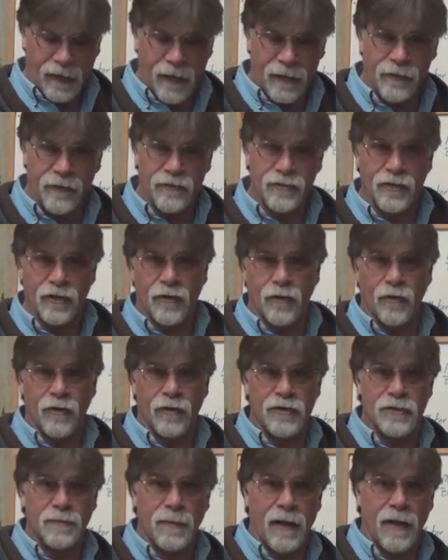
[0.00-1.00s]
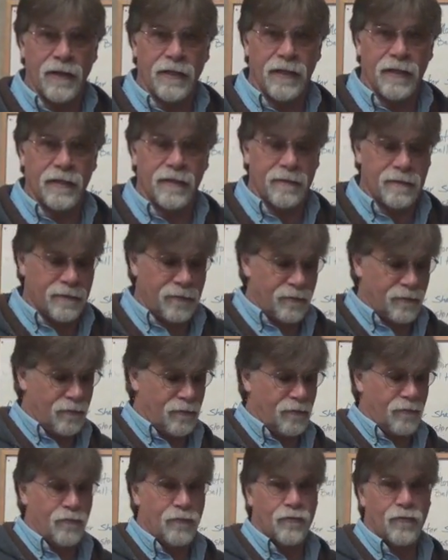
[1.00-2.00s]
and there's a corresponding
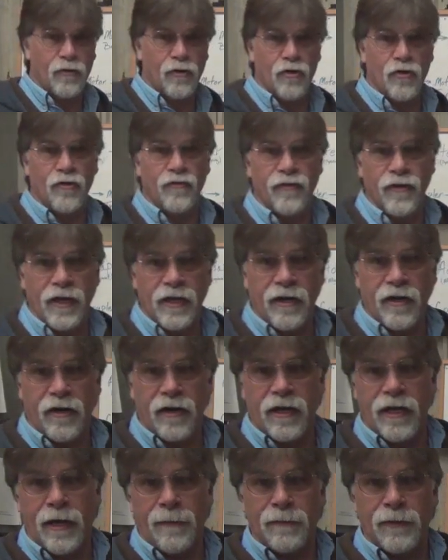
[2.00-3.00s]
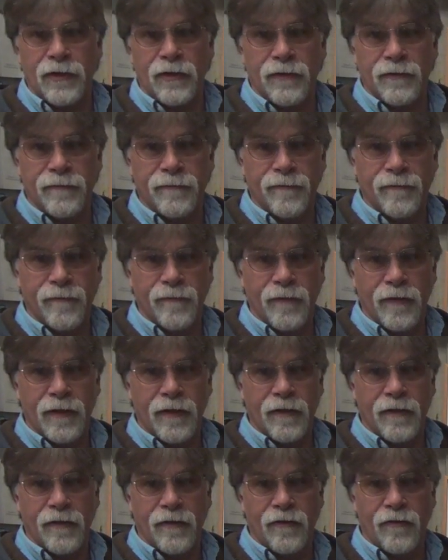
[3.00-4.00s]
groove in our coupler
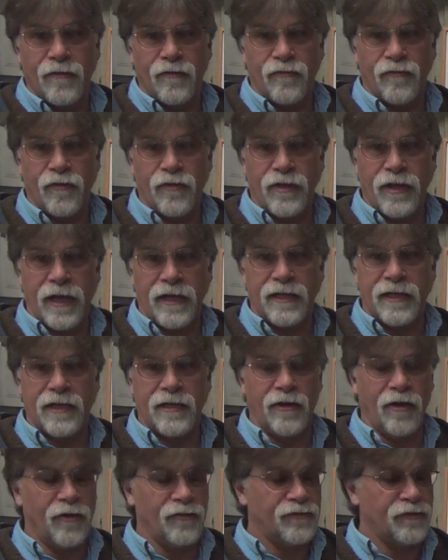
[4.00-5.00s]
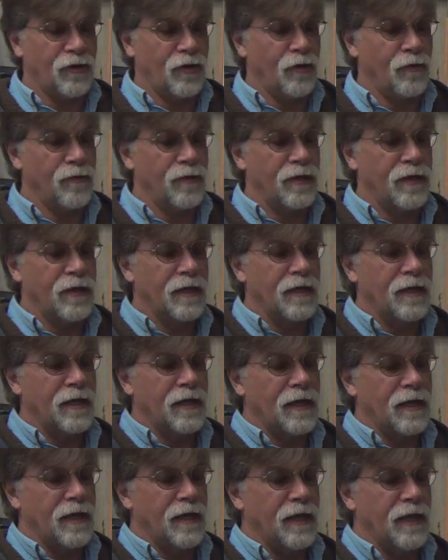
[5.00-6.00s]
for that key also,
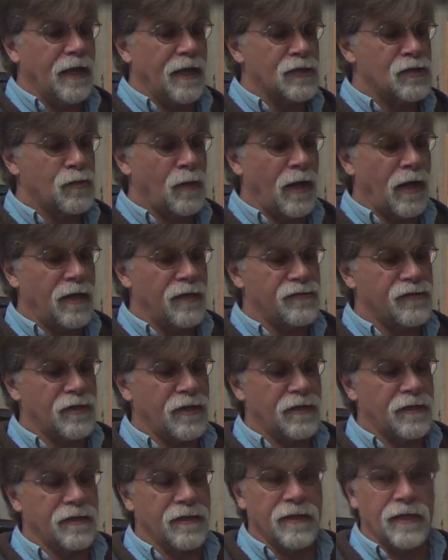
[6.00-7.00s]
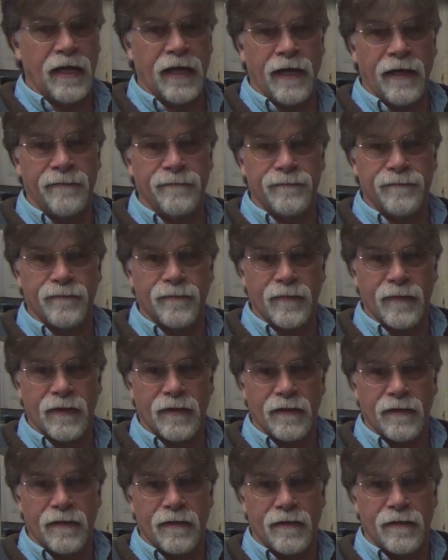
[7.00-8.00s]
as well as a, um,
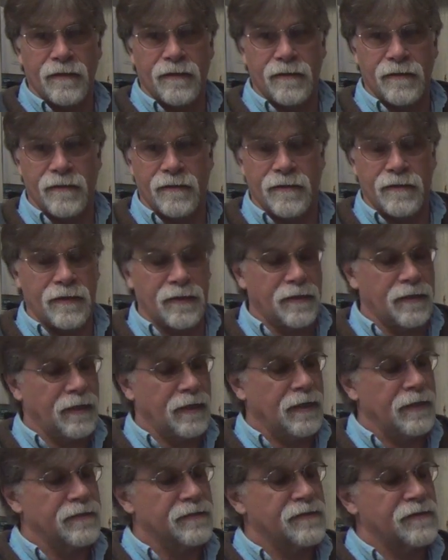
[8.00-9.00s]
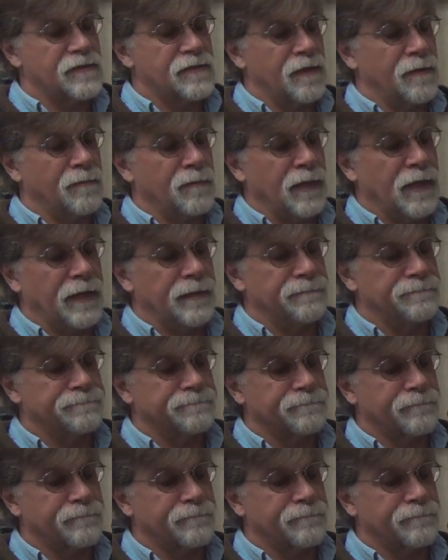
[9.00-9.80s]
uh, some uh,